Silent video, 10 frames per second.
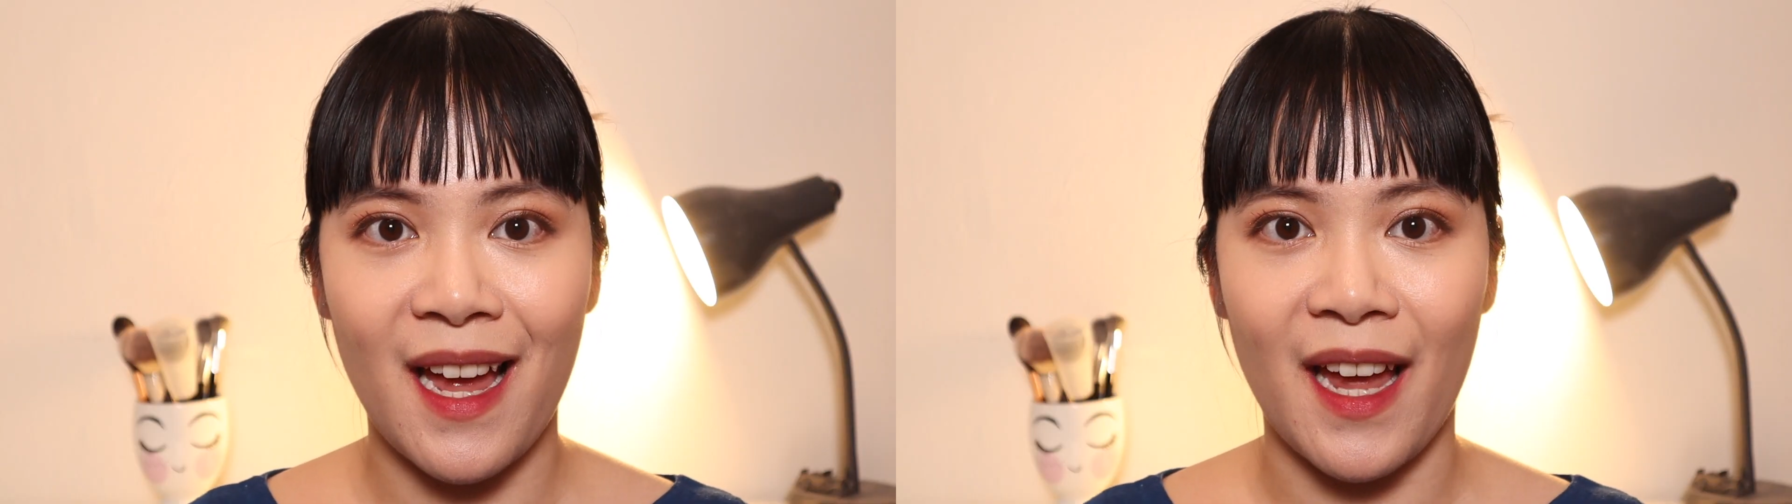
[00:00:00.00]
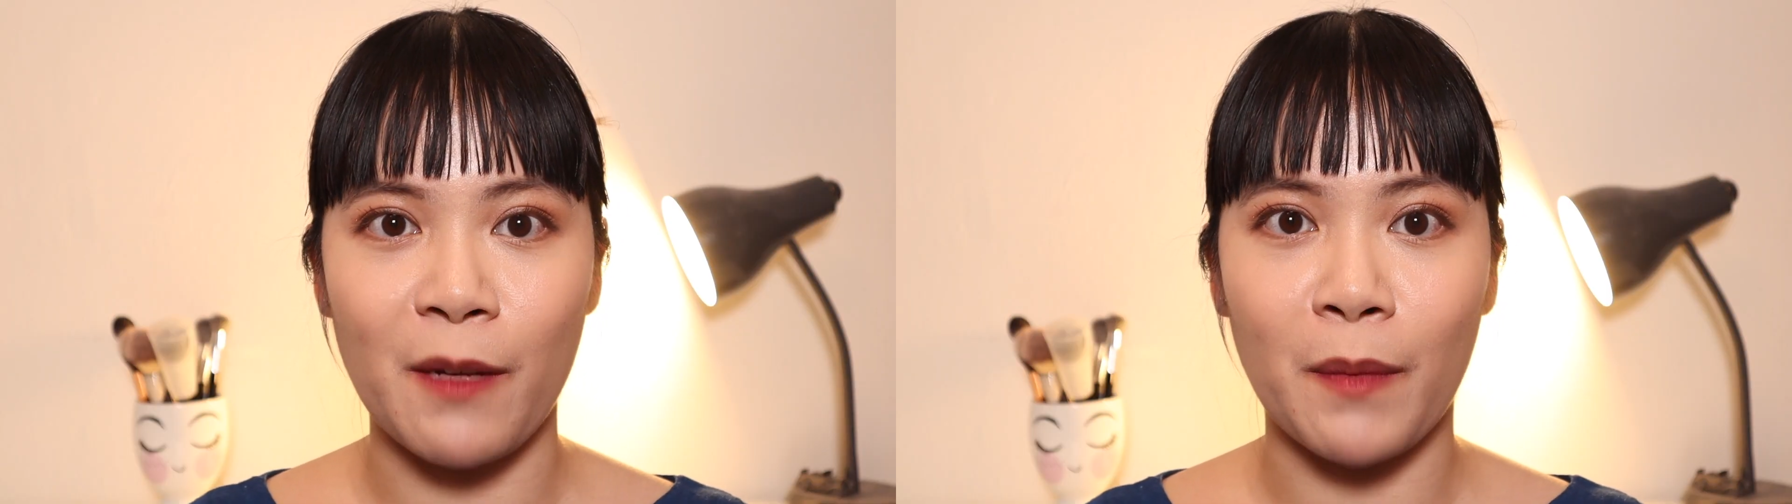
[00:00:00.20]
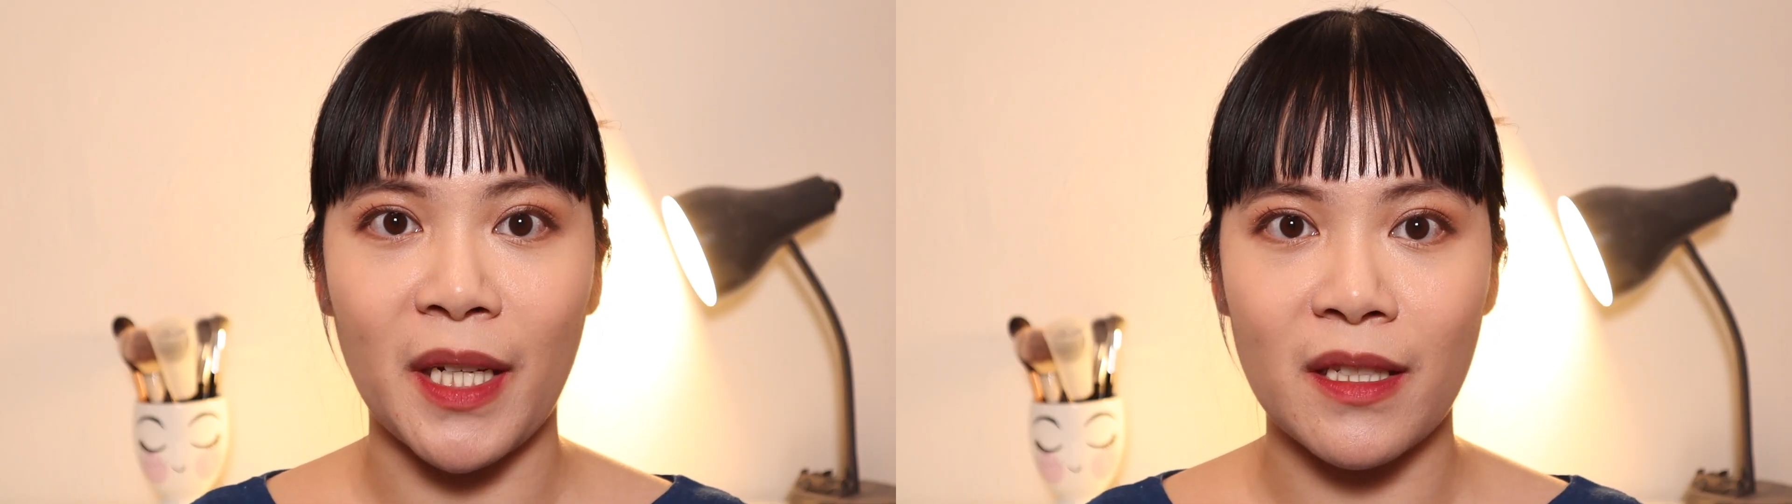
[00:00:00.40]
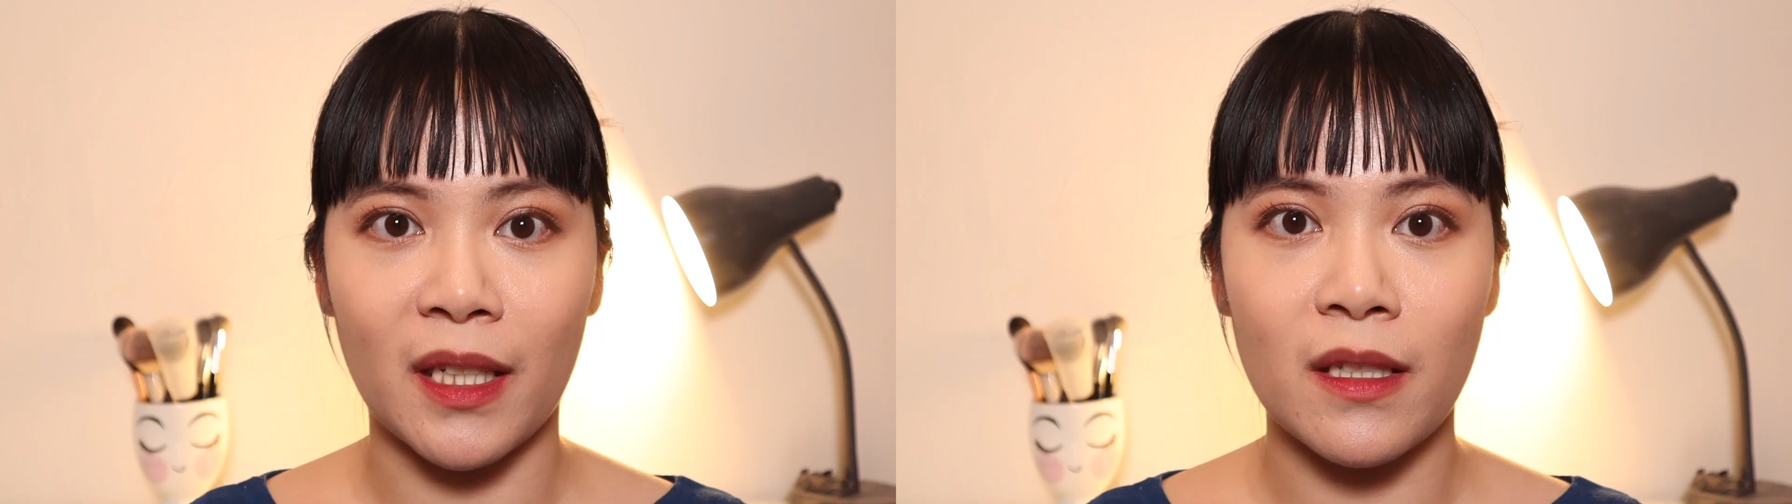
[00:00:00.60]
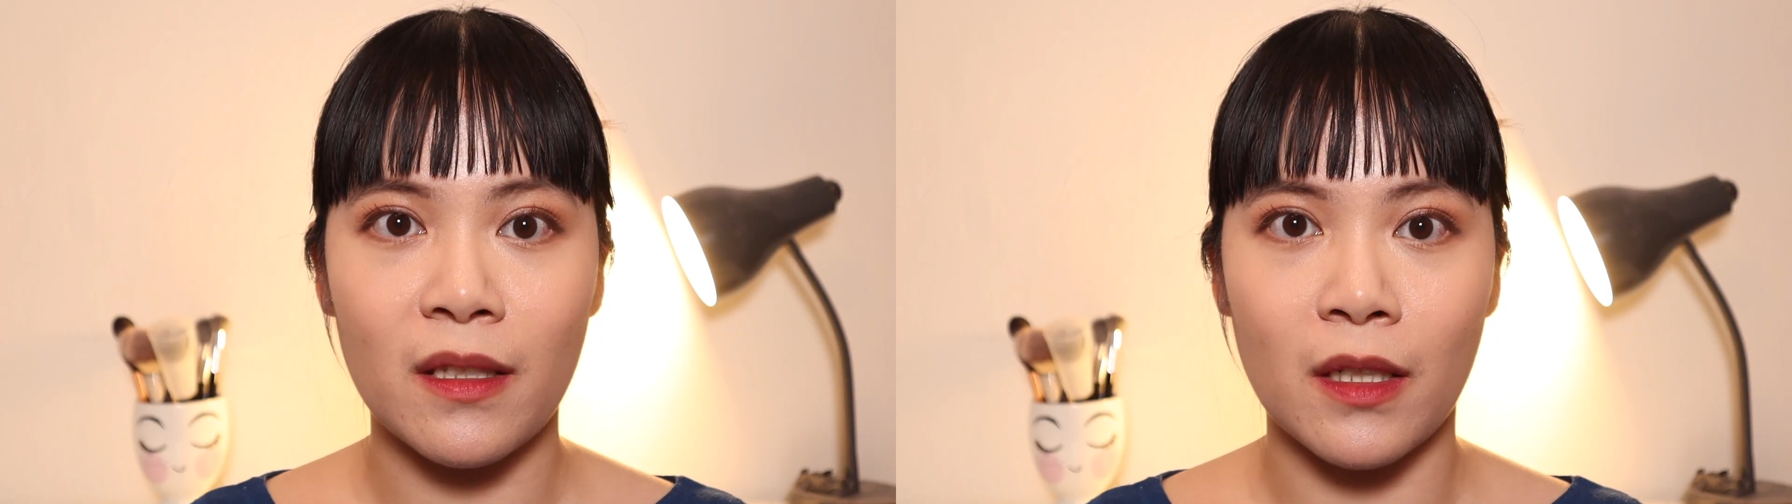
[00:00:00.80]
and my
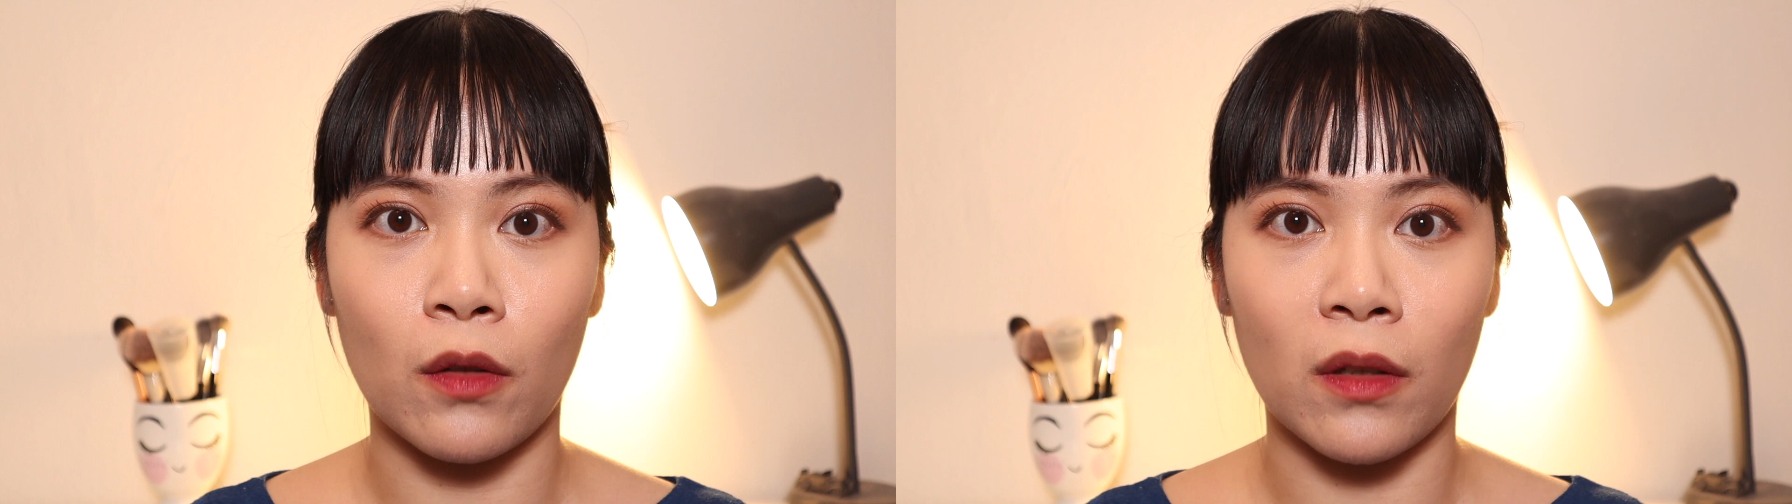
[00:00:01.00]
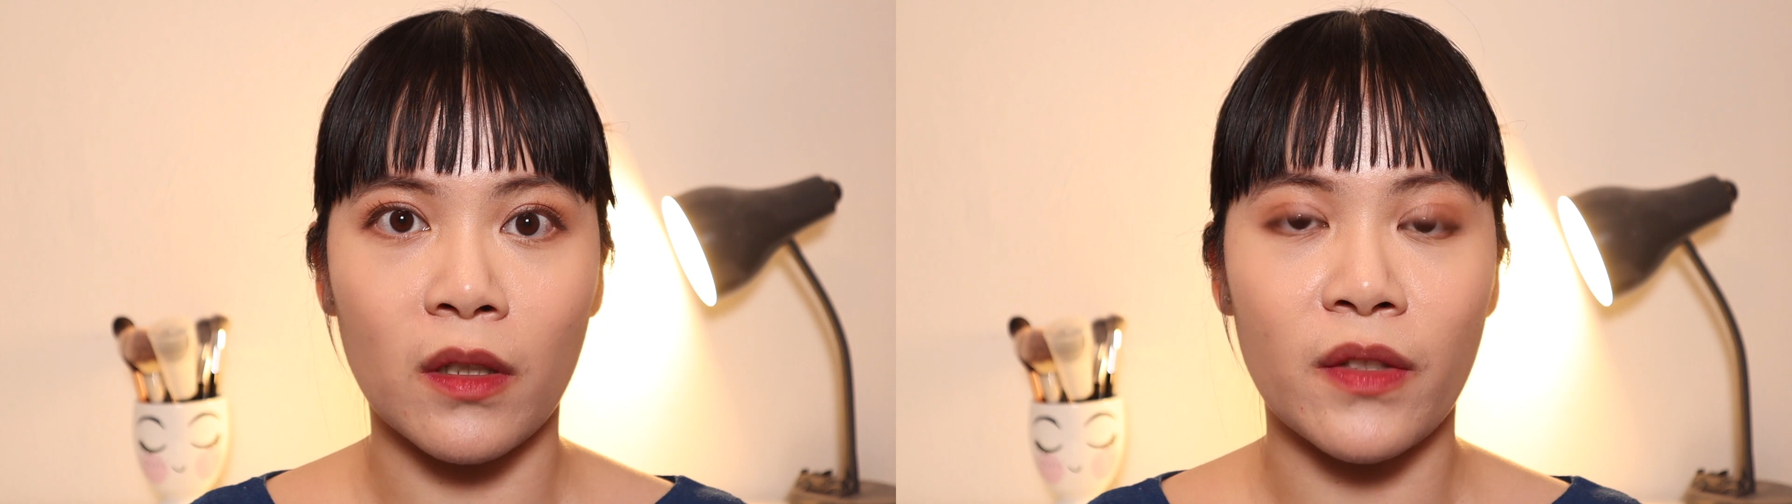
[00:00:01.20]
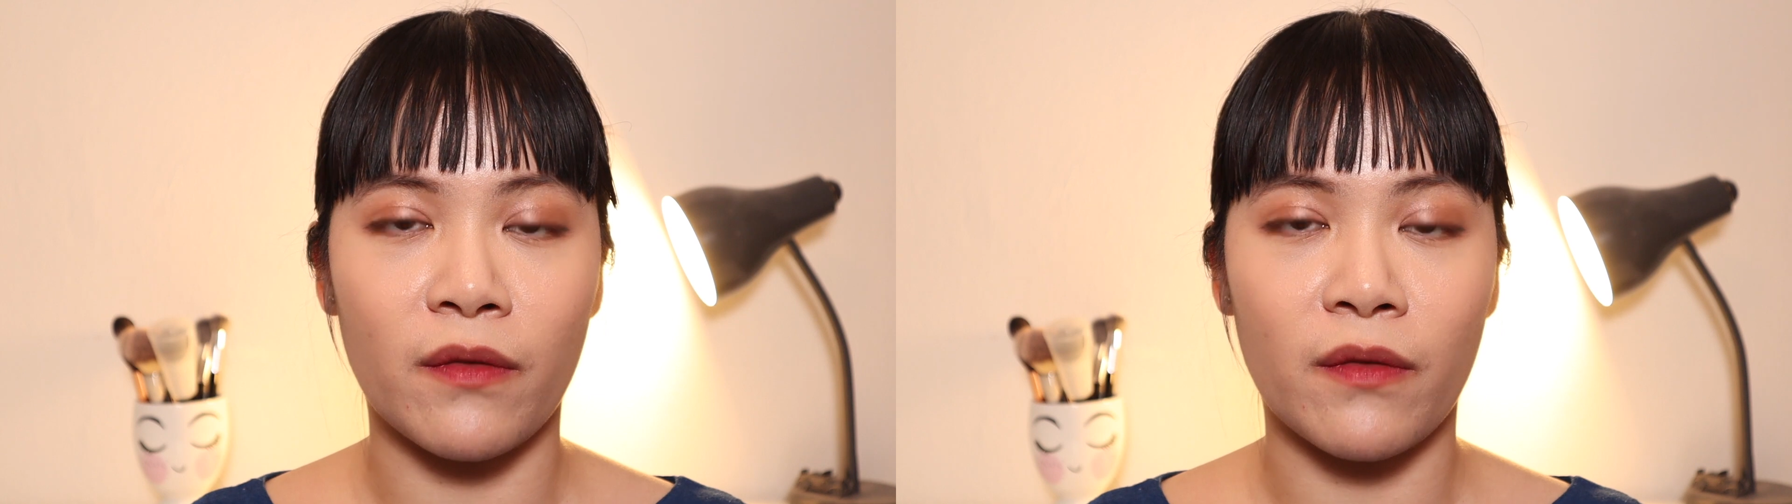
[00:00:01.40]
skin still looks